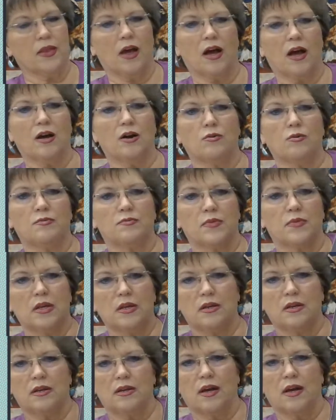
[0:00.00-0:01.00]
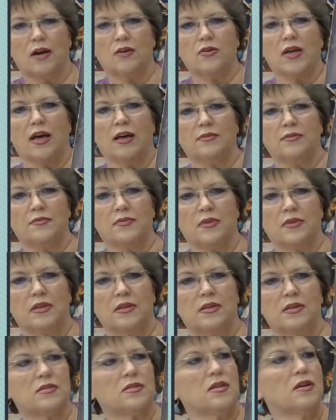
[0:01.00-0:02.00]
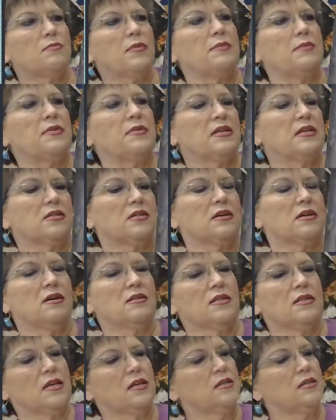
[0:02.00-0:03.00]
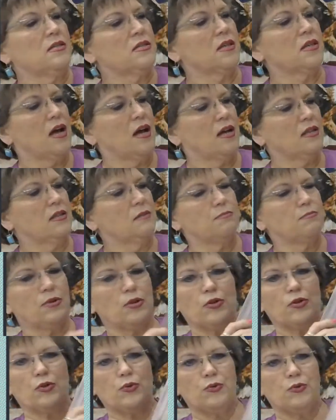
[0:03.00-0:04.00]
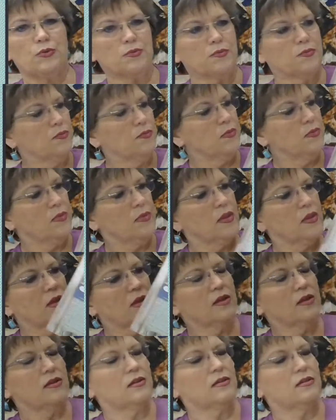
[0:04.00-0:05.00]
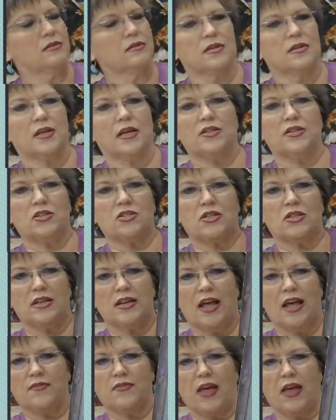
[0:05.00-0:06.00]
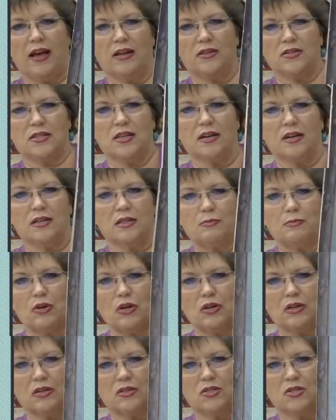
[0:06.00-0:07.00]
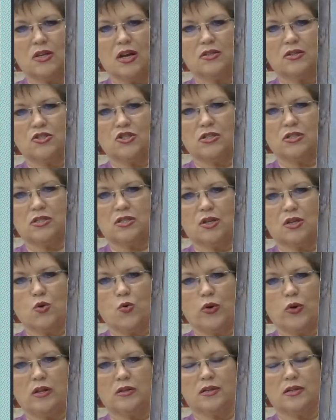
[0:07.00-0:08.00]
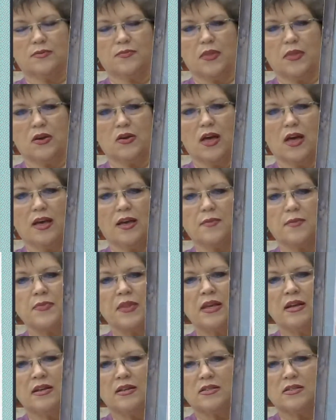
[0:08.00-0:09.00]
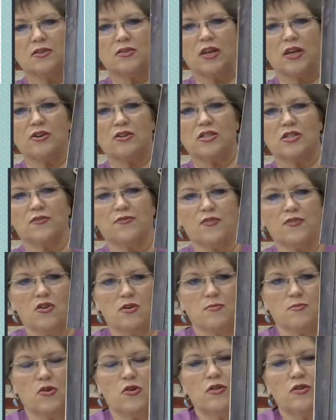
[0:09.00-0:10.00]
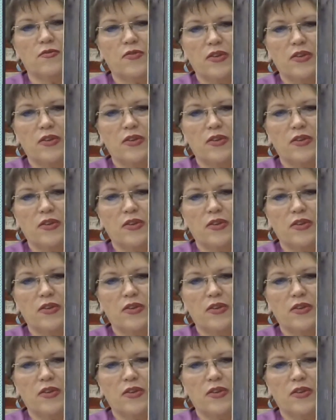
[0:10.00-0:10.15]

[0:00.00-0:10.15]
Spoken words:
Oh, okay. So maybe it's on the inside, the blue. It just doesn't have the outside of the book. It's got just the quilt. Okay. So there's the Farm Girl